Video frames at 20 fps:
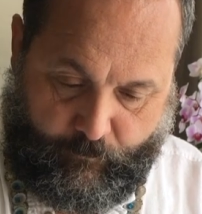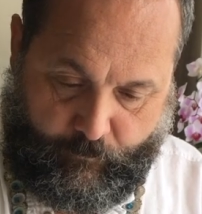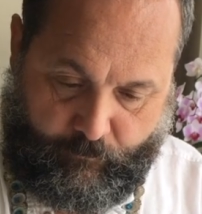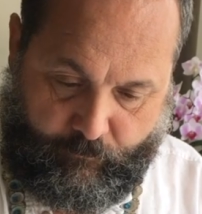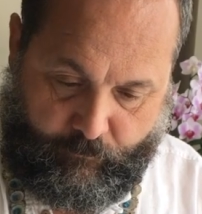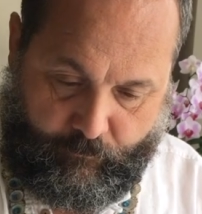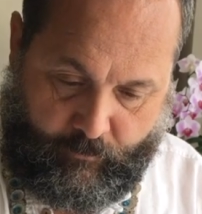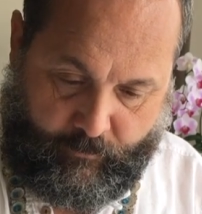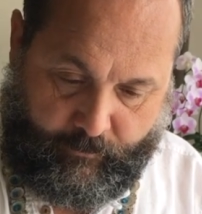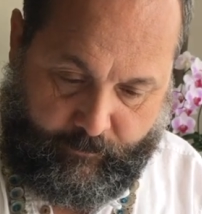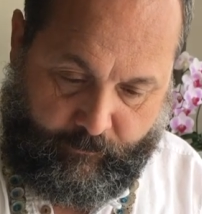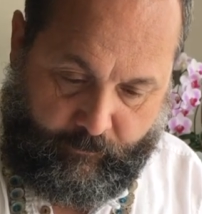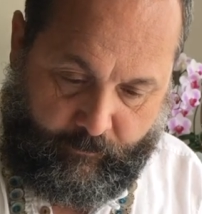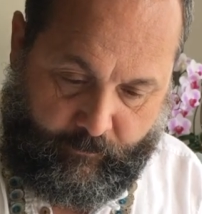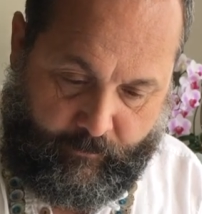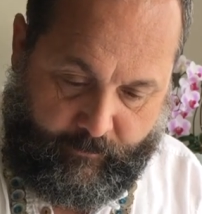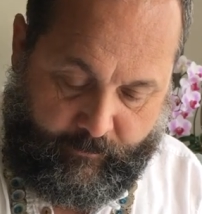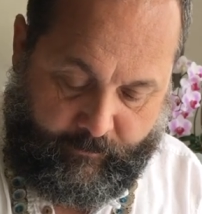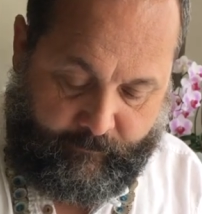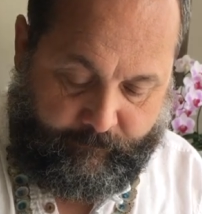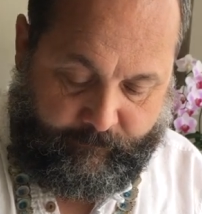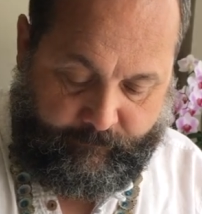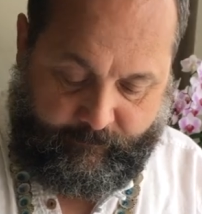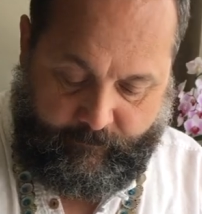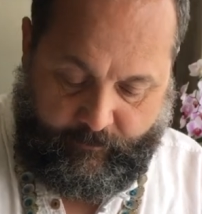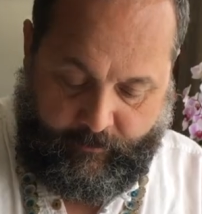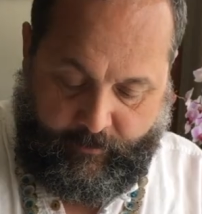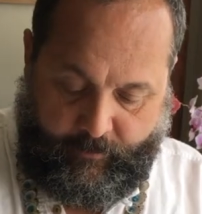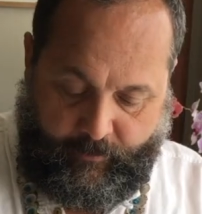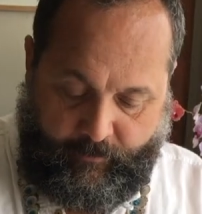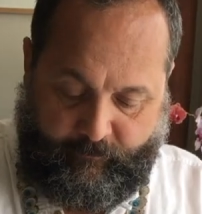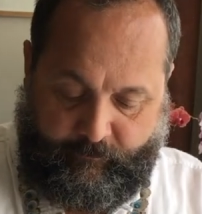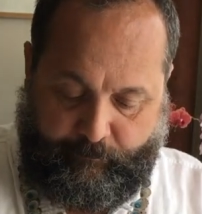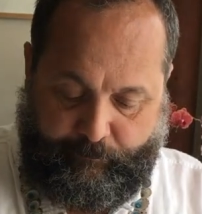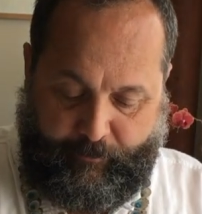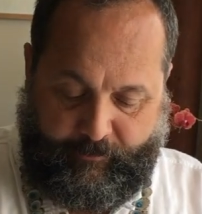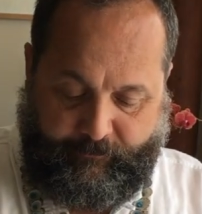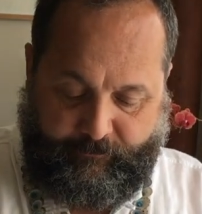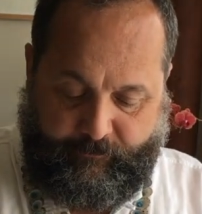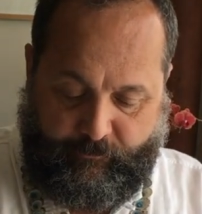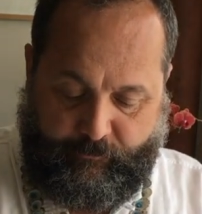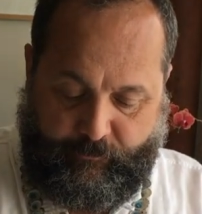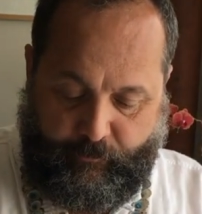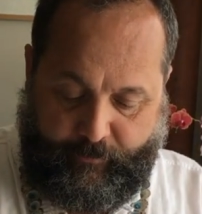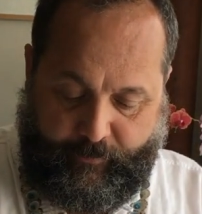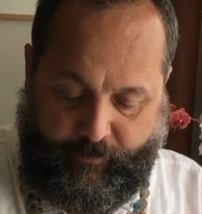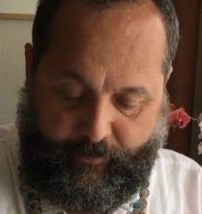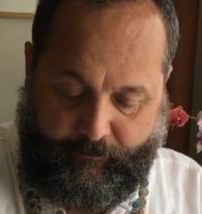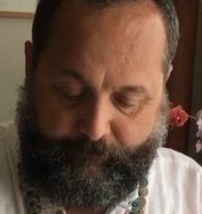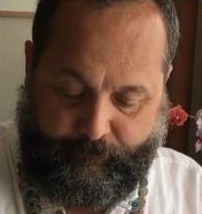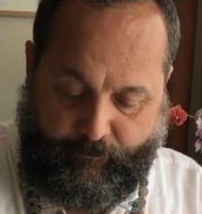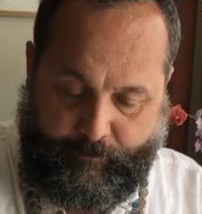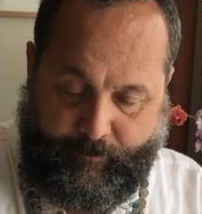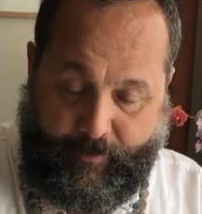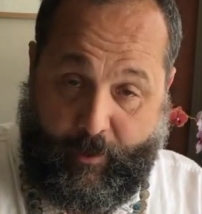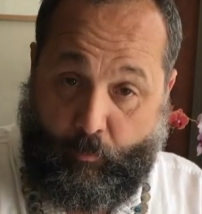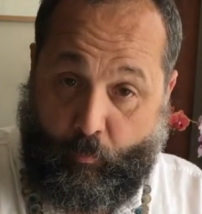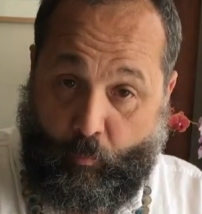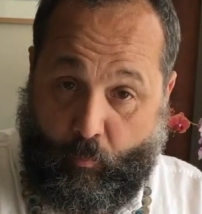Draw your lines as best as you can from that